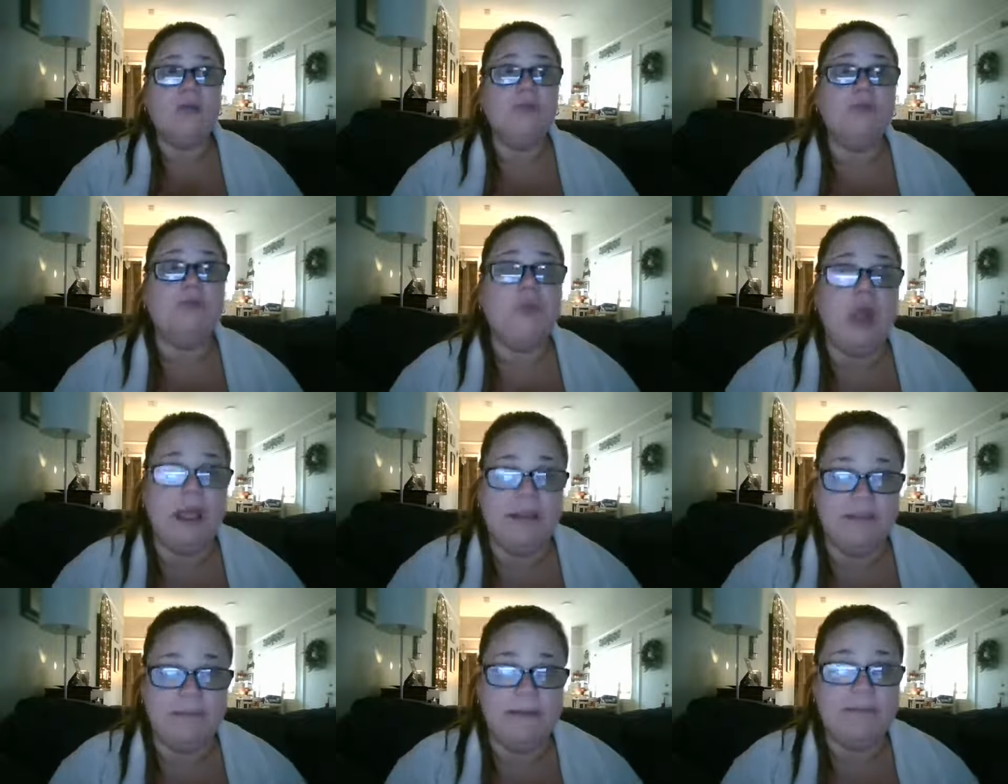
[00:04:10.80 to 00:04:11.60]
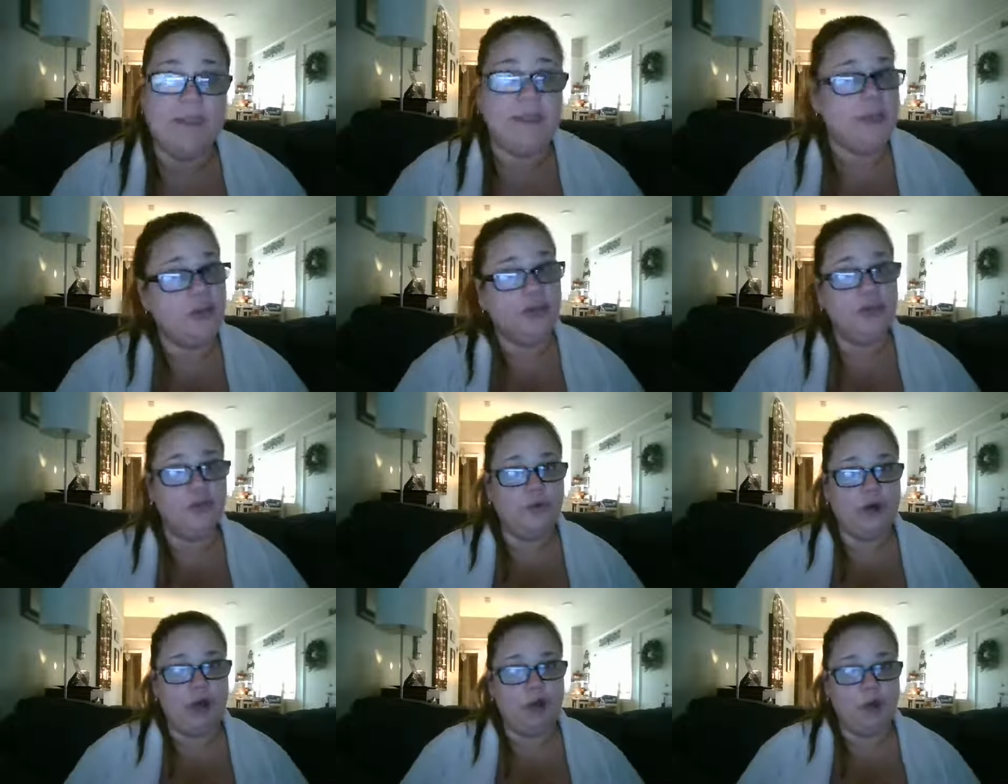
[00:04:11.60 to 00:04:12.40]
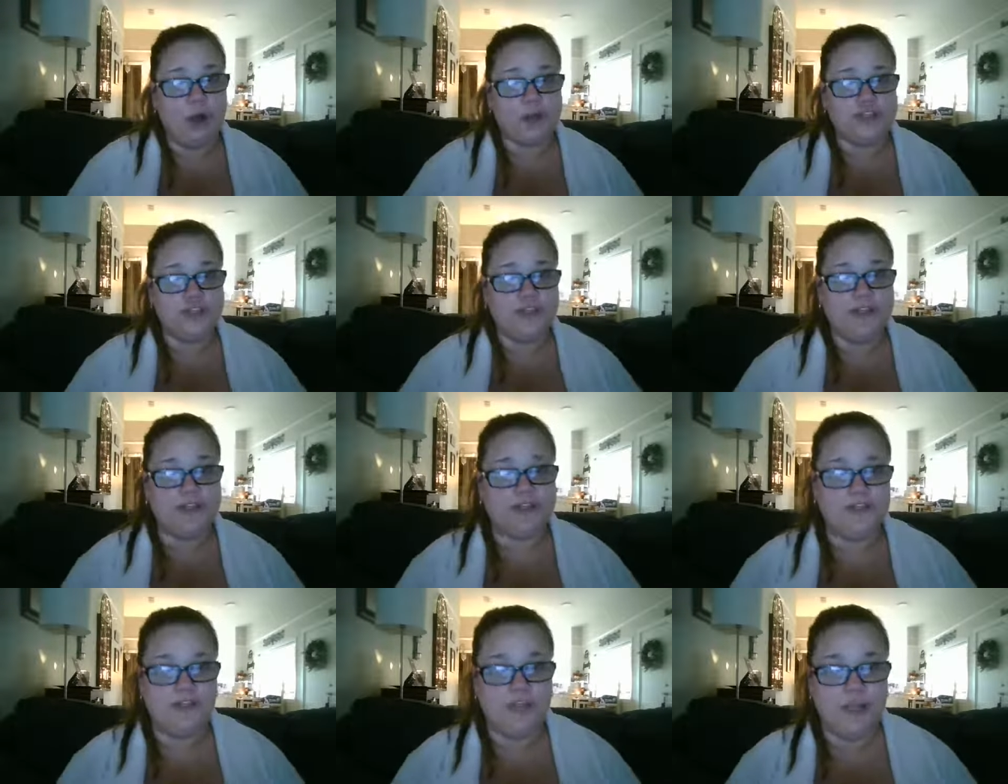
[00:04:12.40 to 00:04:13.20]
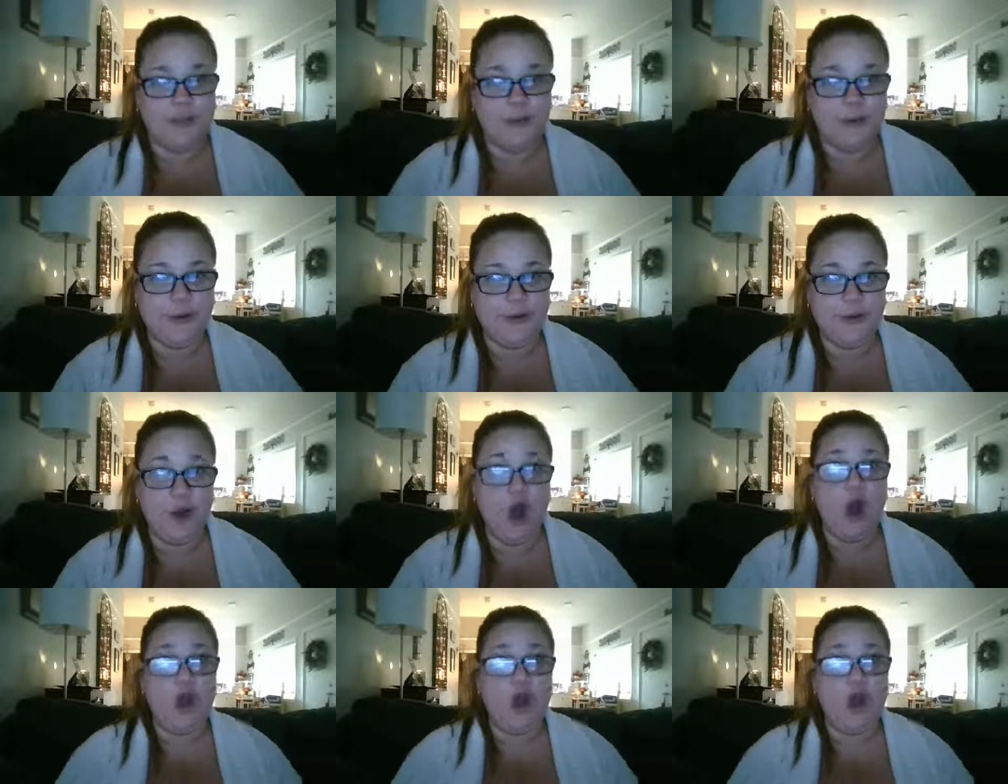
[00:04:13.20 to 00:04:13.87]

Right. And then here you are watching this video.